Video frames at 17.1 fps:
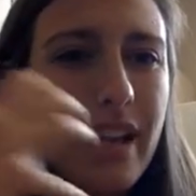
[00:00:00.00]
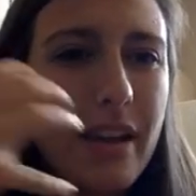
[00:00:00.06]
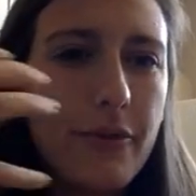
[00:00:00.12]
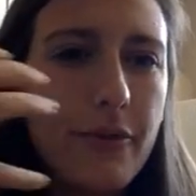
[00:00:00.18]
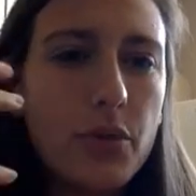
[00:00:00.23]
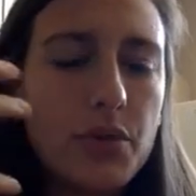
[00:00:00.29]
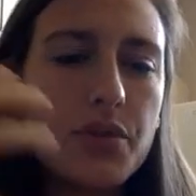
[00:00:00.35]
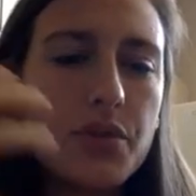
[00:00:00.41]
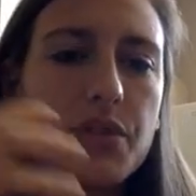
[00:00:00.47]

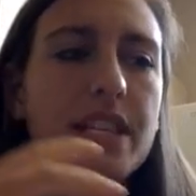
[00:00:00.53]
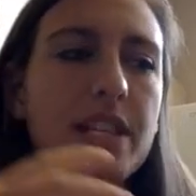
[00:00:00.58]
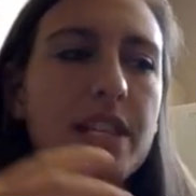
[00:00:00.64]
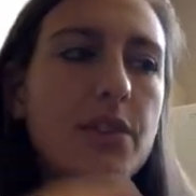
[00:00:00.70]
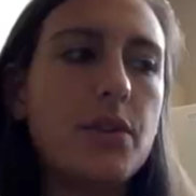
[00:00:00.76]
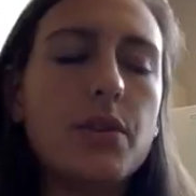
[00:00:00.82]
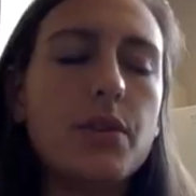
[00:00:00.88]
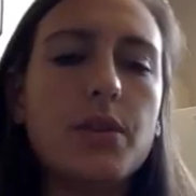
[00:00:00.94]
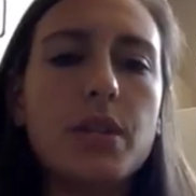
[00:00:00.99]
level
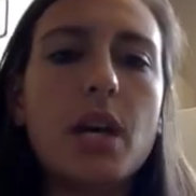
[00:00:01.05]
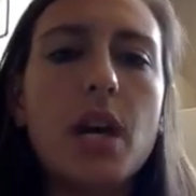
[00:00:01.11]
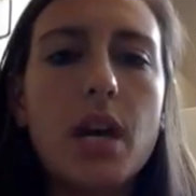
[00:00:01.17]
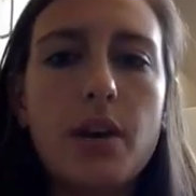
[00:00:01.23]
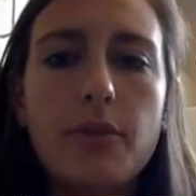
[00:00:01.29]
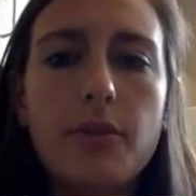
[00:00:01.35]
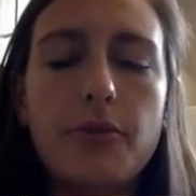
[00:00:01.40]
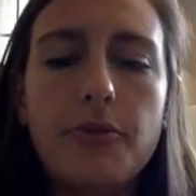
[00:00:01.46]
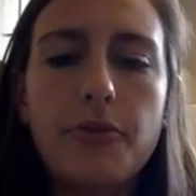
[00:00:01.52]
skills
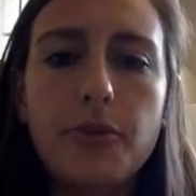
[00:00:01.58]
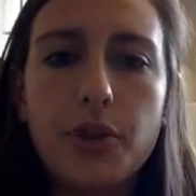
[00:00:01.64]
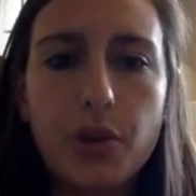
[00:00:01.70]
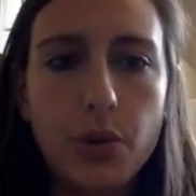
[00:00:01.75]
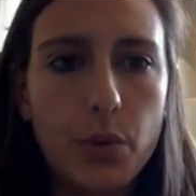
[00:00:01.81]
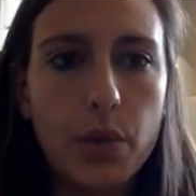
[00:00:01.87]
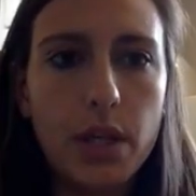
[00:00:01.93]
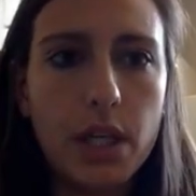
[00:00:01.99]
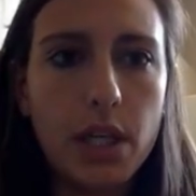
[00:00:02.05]
of
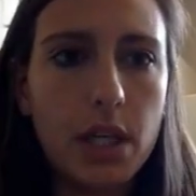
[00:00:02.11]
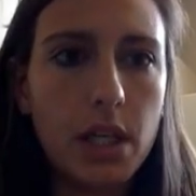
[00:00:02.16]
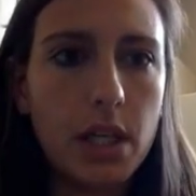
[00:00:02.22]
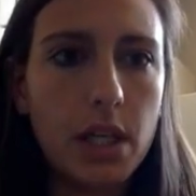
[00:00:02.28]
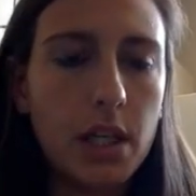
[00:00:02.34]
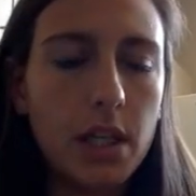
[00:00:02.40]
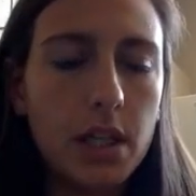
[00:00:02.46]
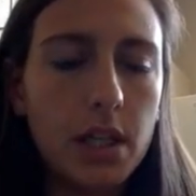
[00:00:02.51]
your